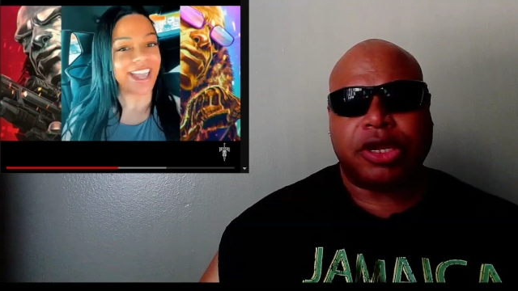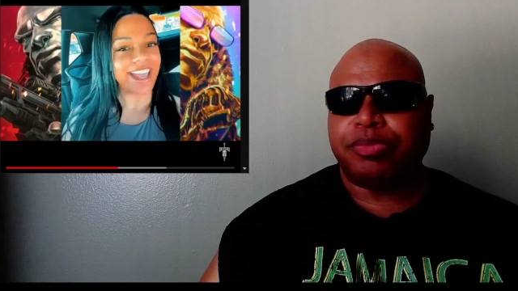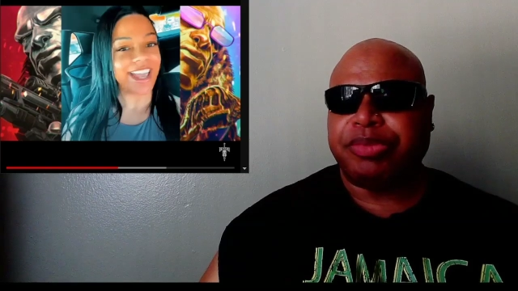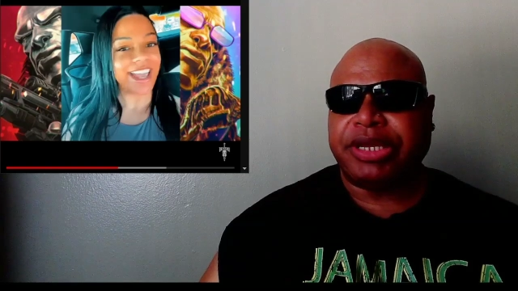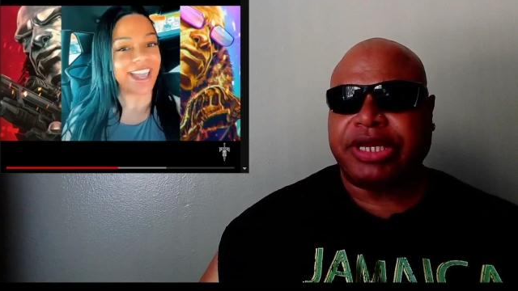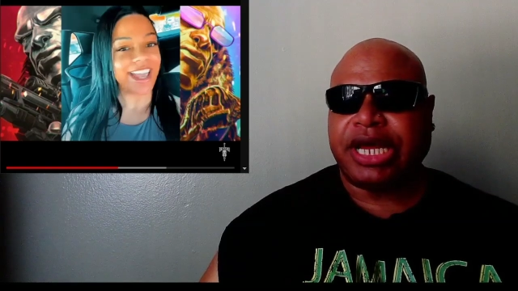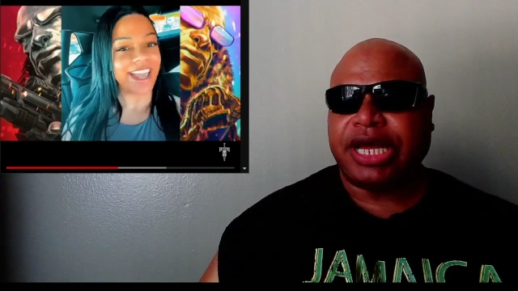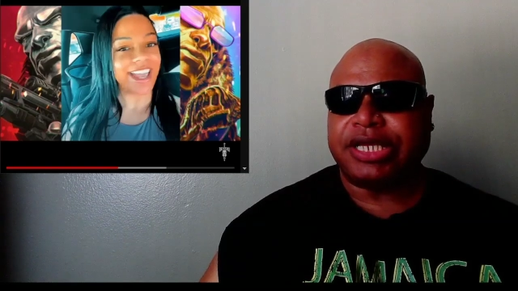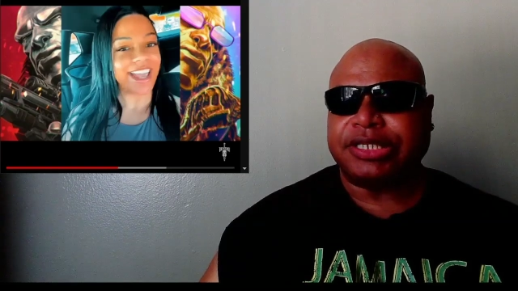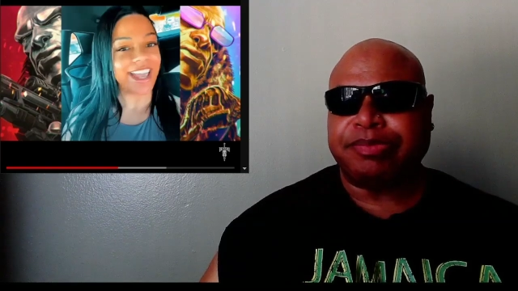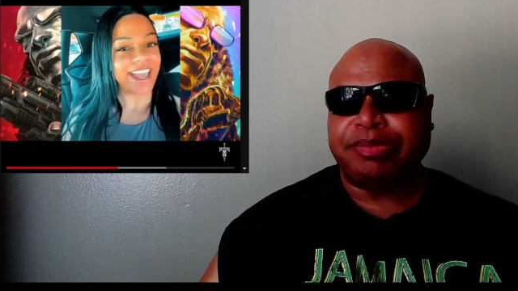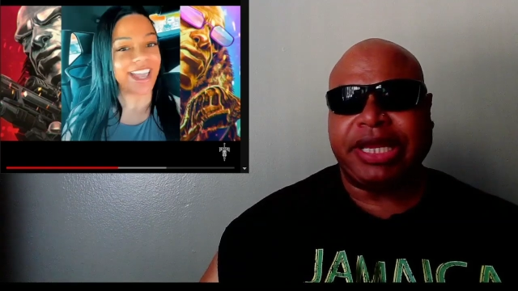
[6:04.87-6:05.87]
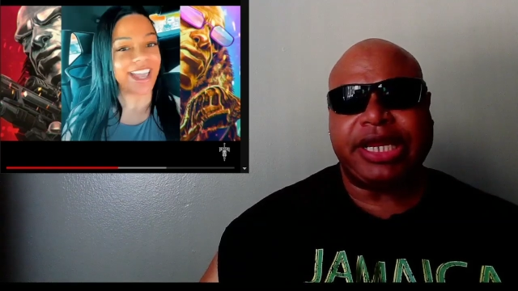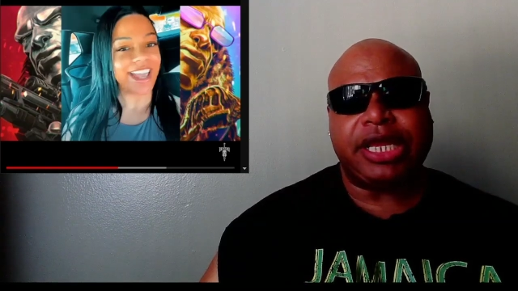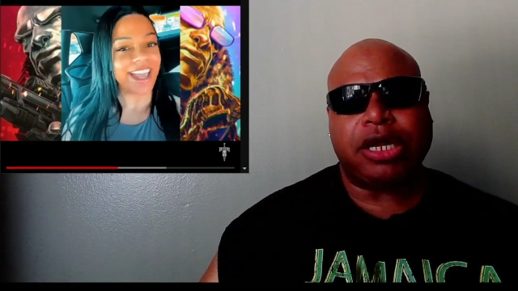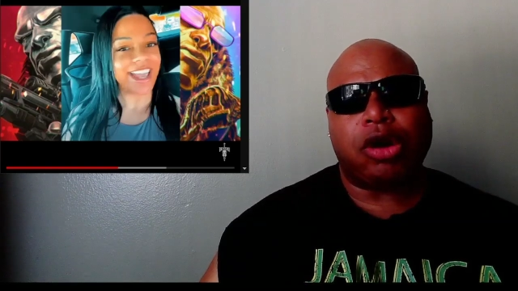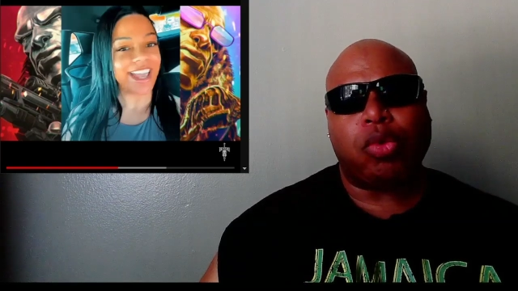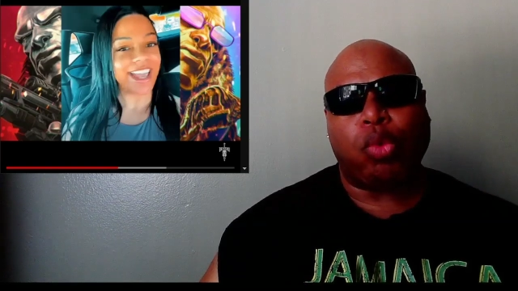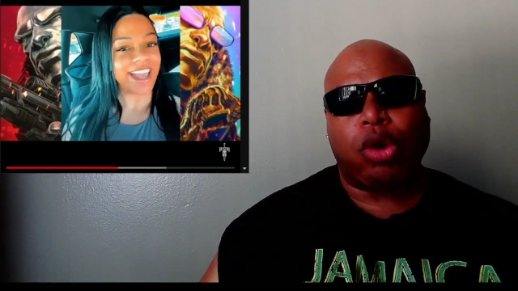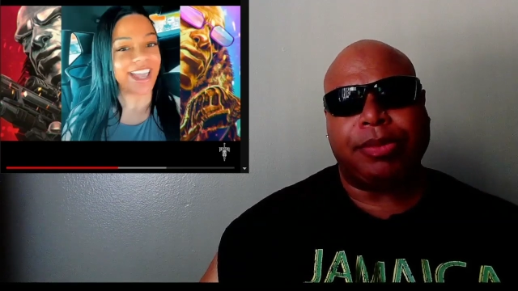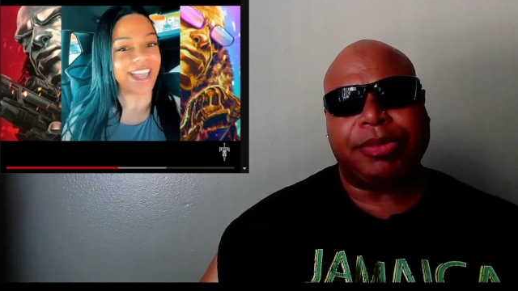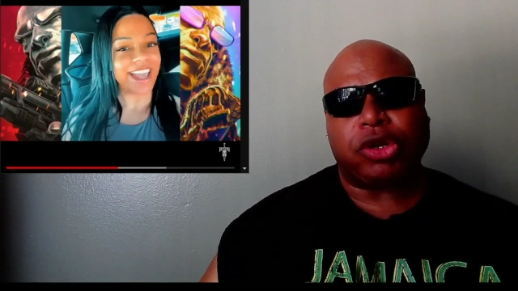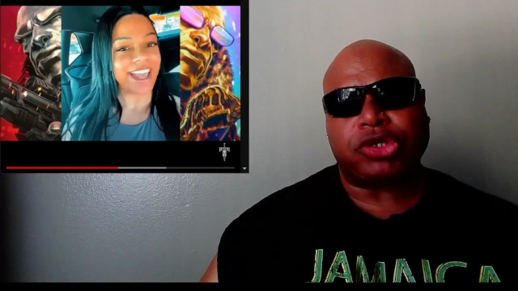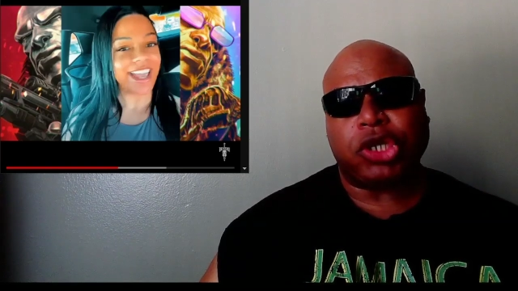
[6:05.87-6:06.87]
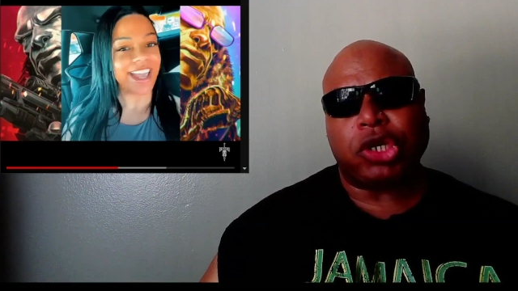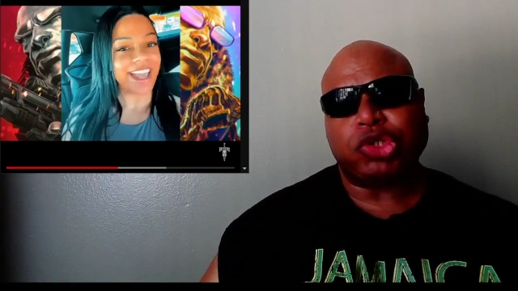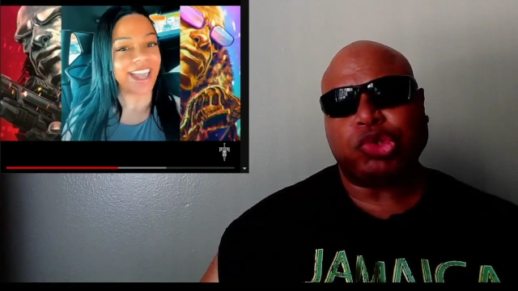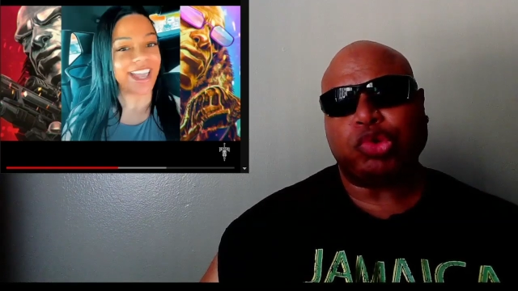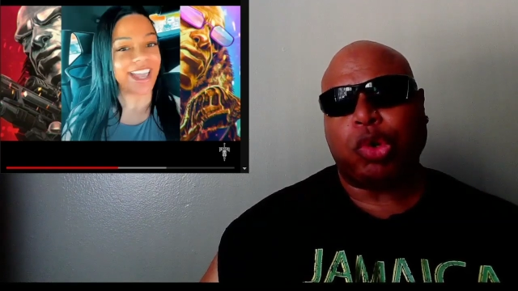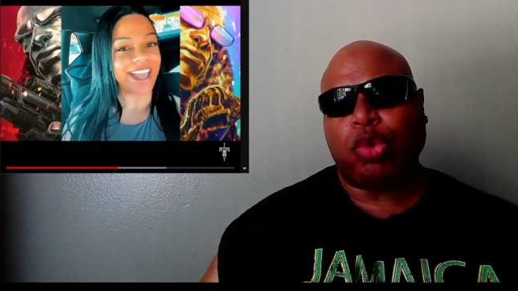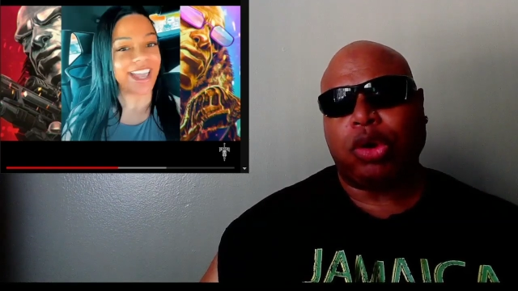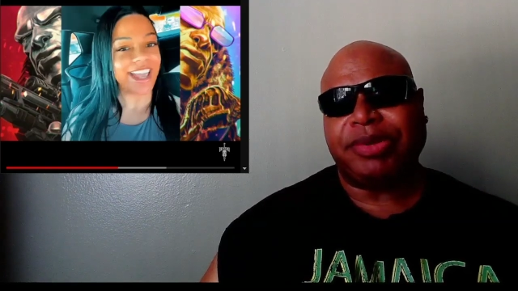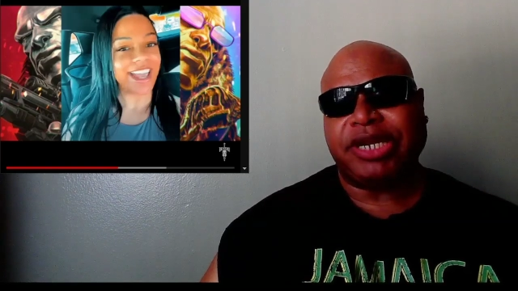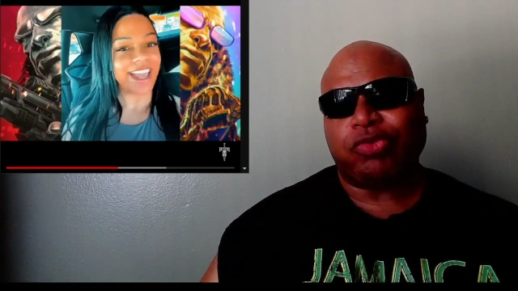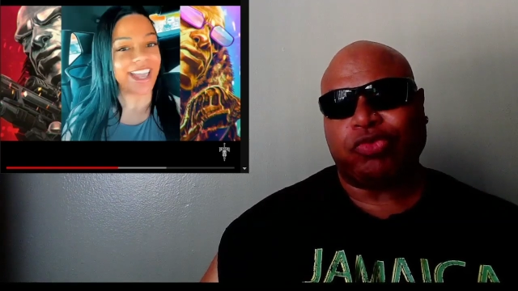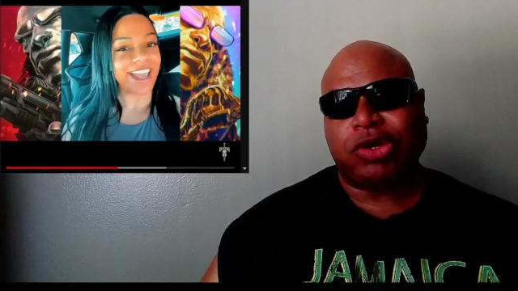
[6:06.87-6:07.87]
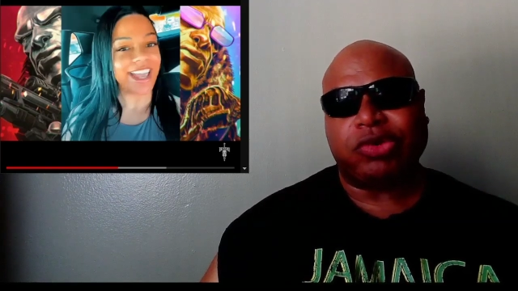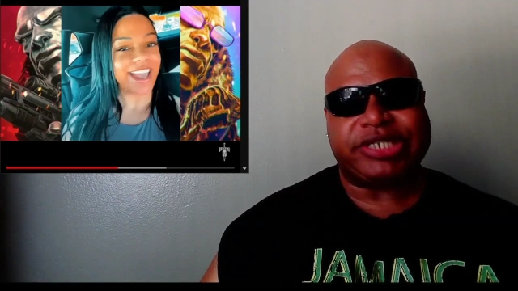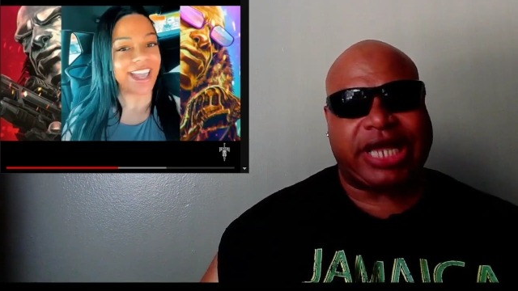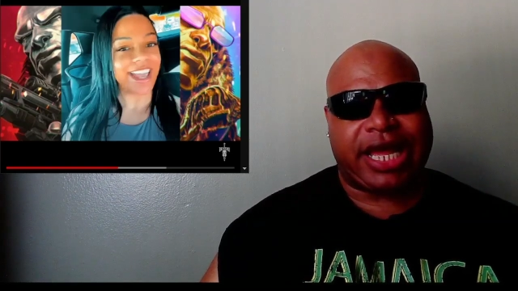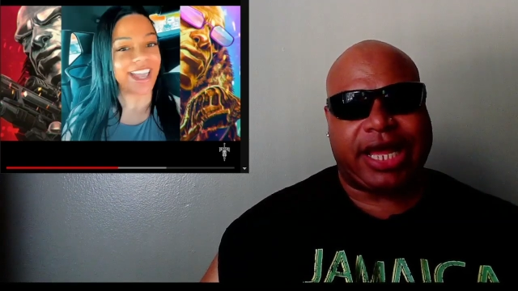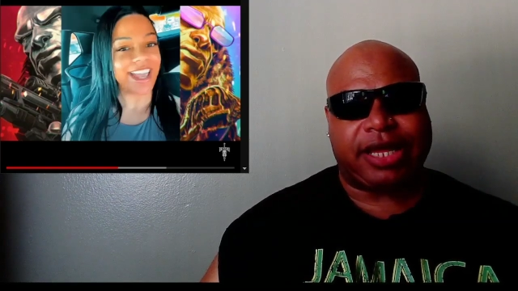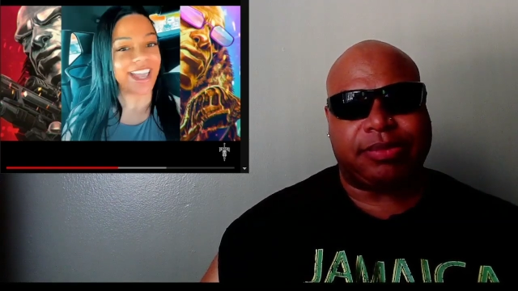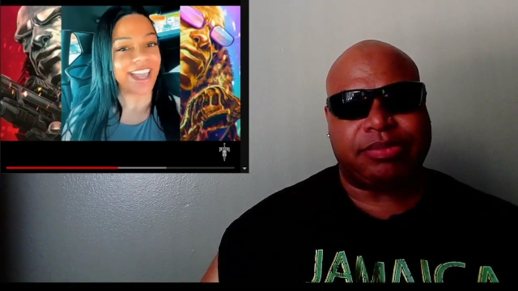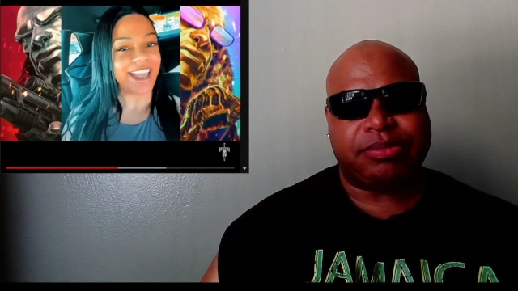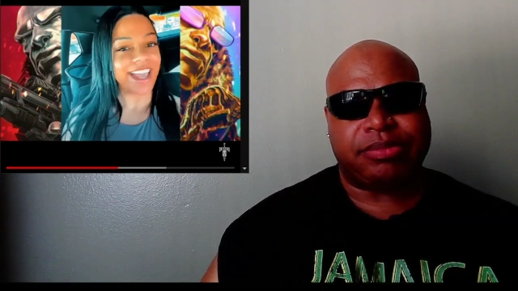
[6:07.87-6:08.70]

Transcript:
Speaker 1: Because meeting a woman or talking to a woman in real time,